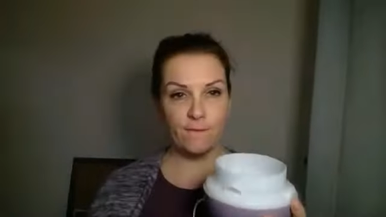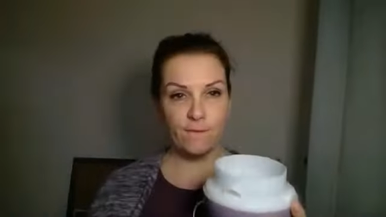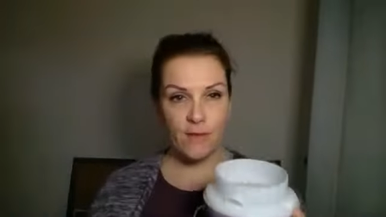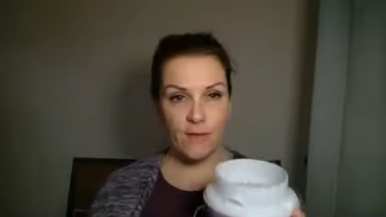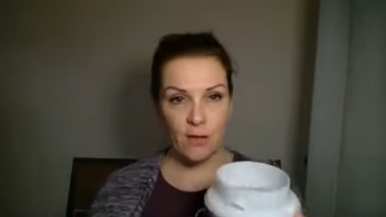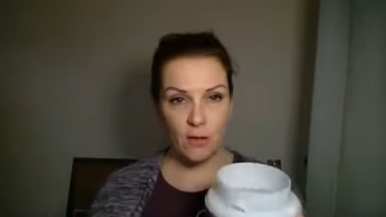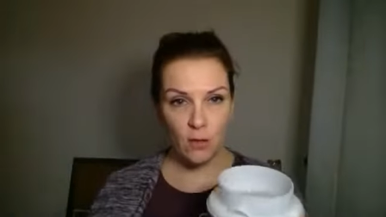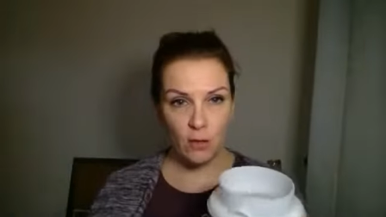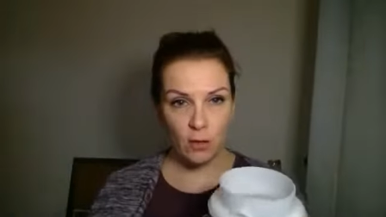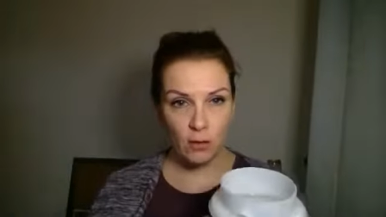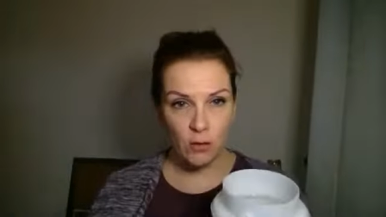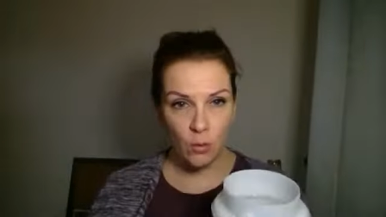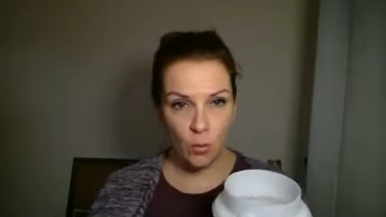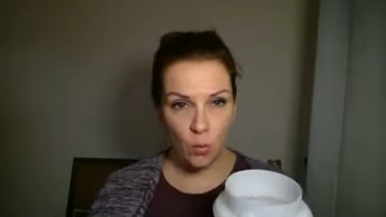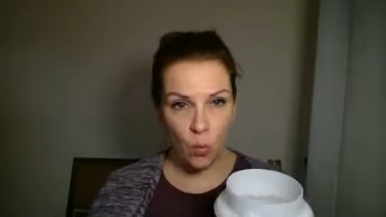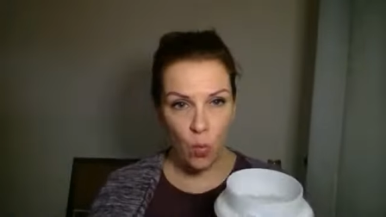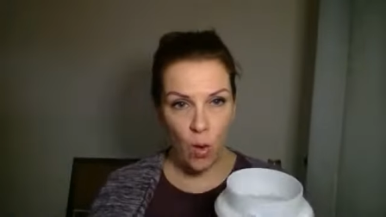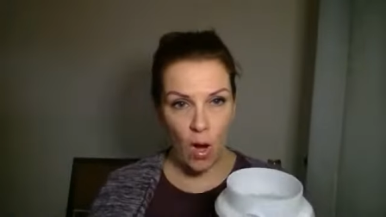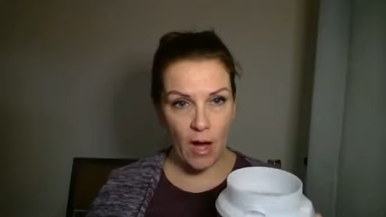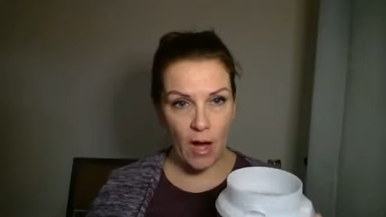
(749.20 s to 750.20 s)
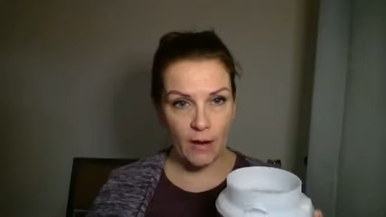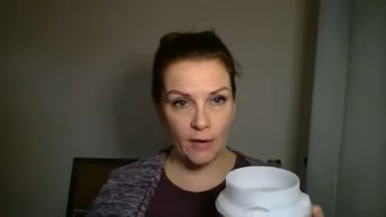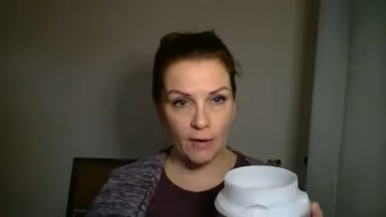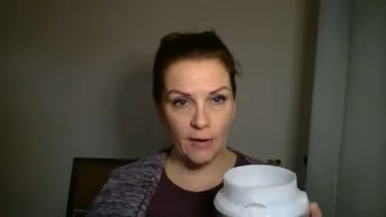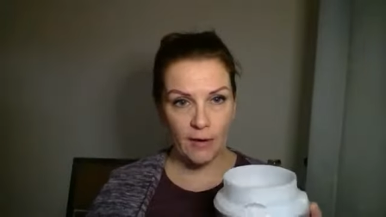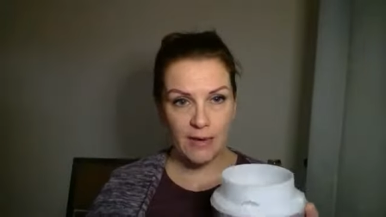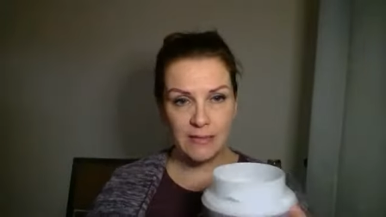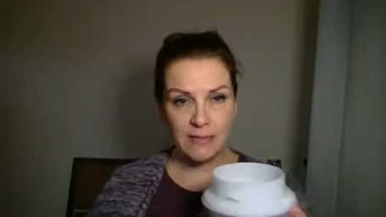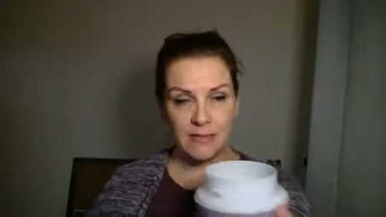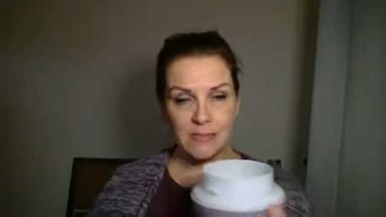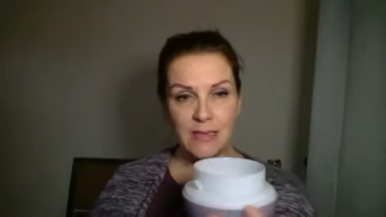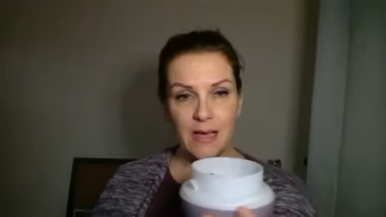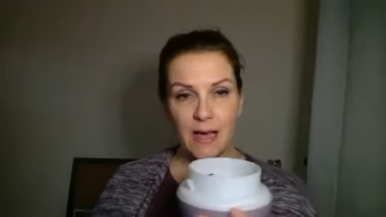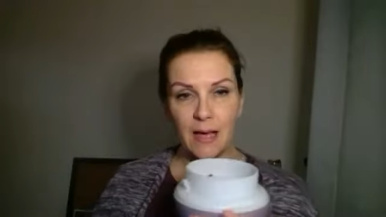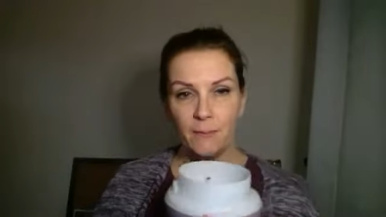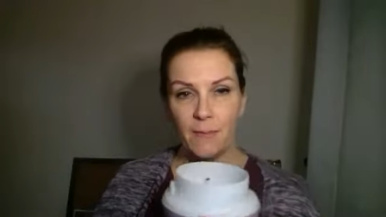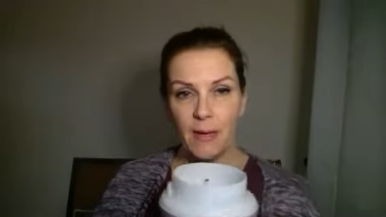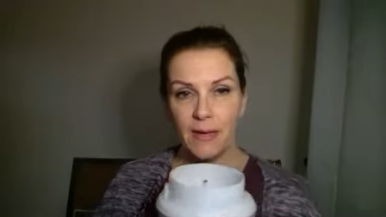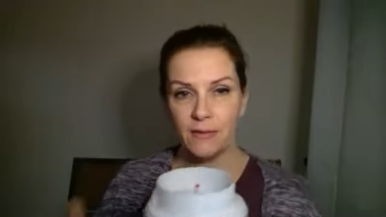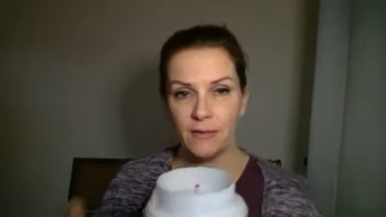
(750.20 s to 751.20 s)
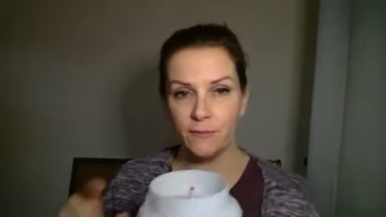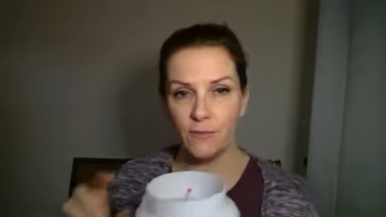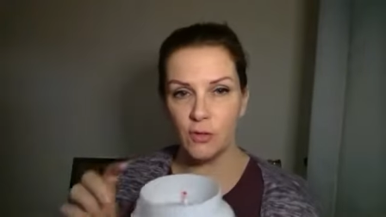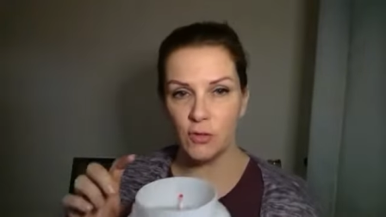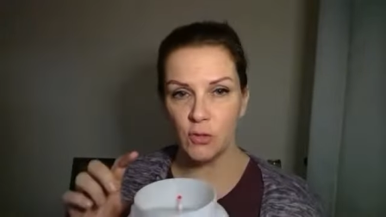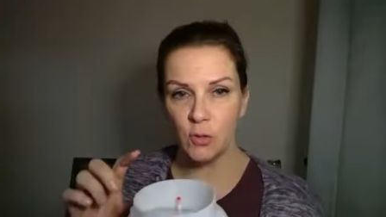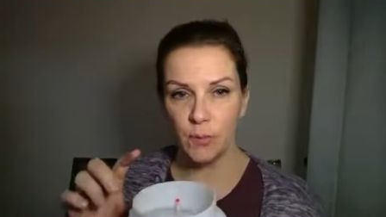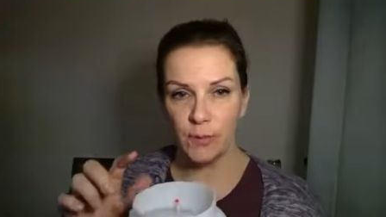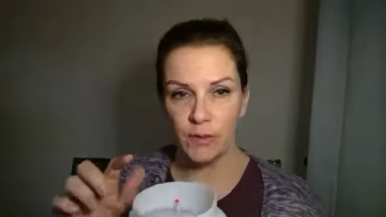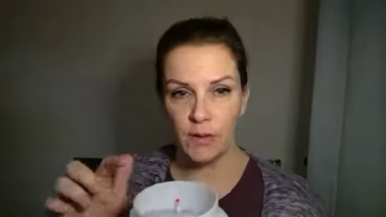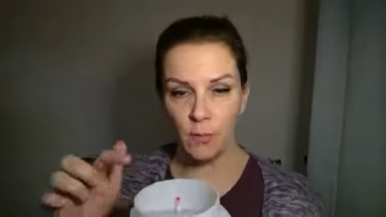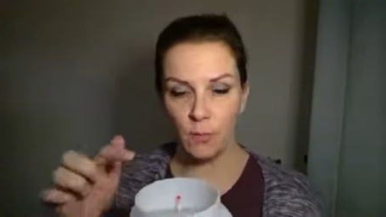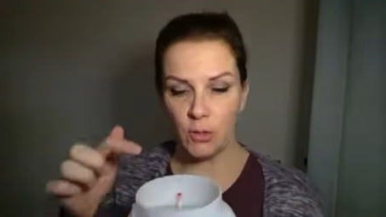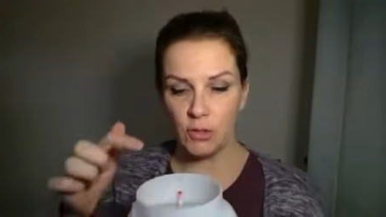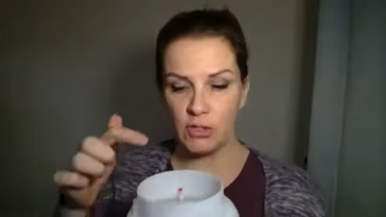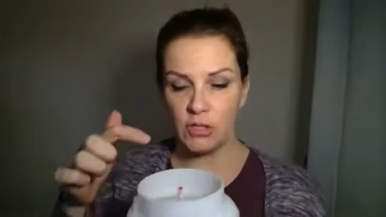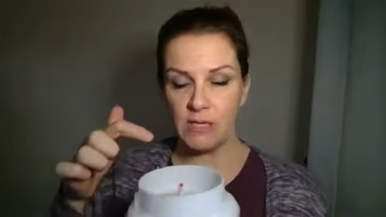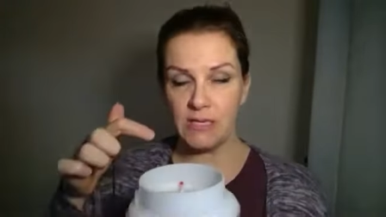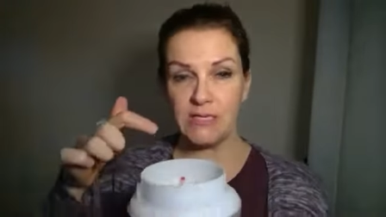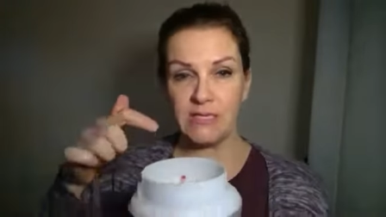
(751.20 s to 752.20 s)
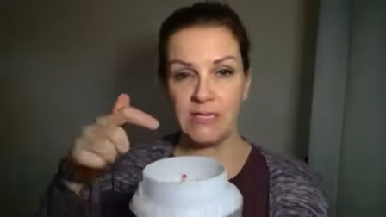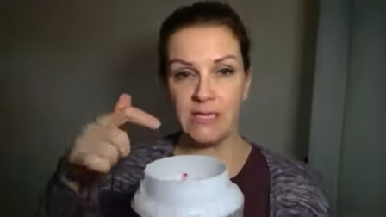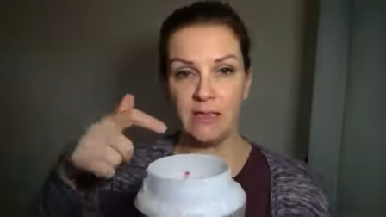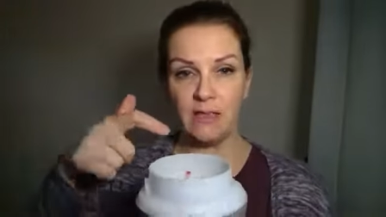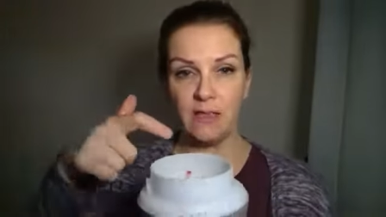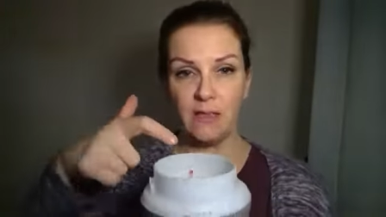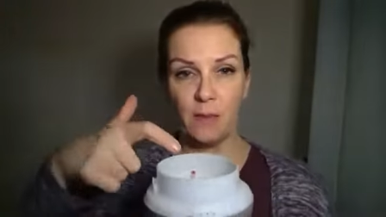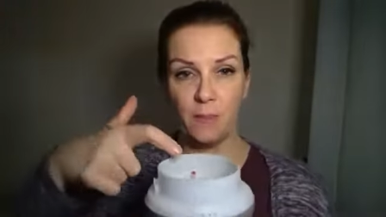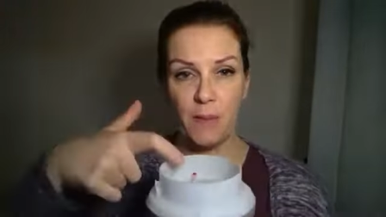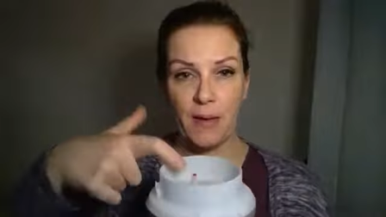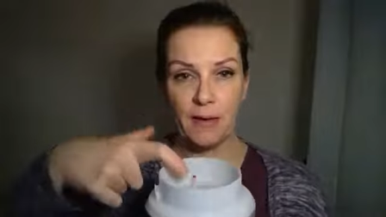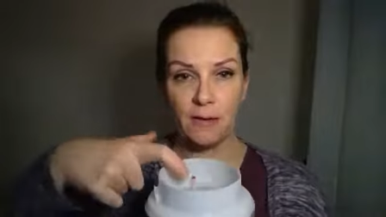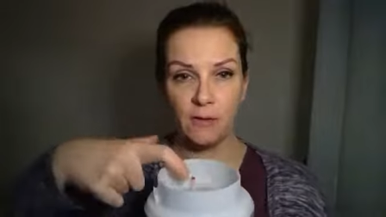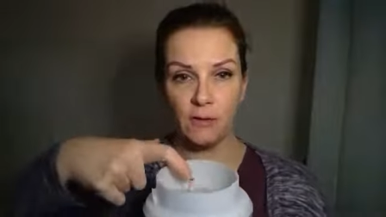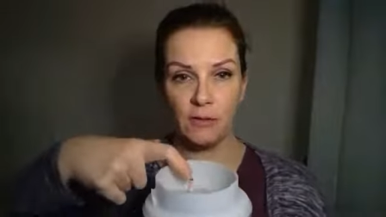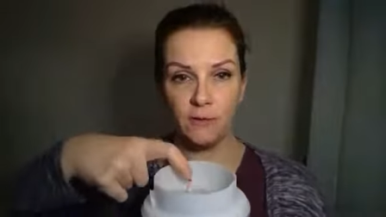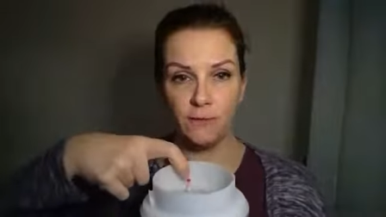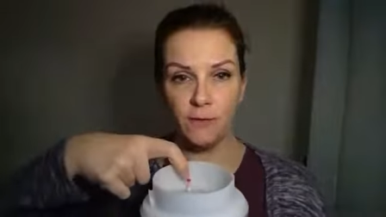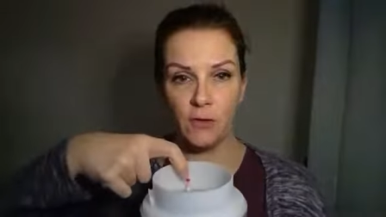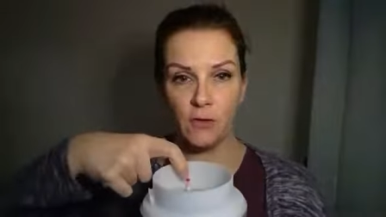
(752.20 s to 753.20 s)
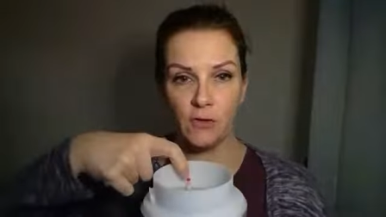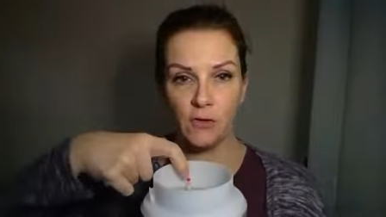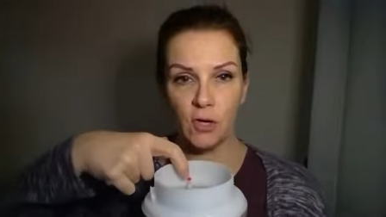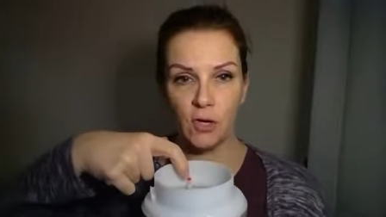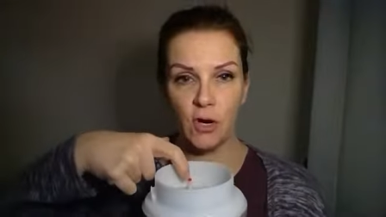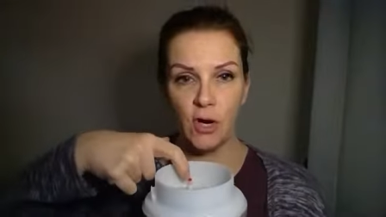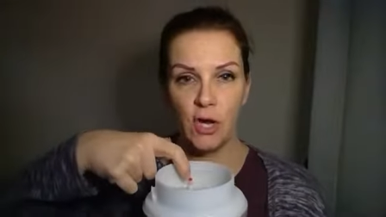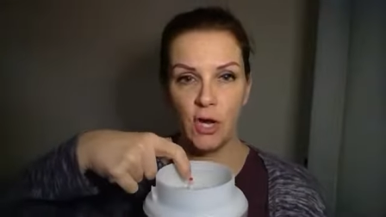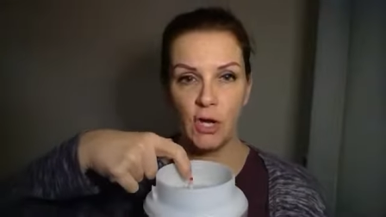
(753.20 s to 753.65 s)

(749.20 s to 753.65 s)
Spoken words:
filled water inside my diffuser, but I want you to see that the pedal diffuser,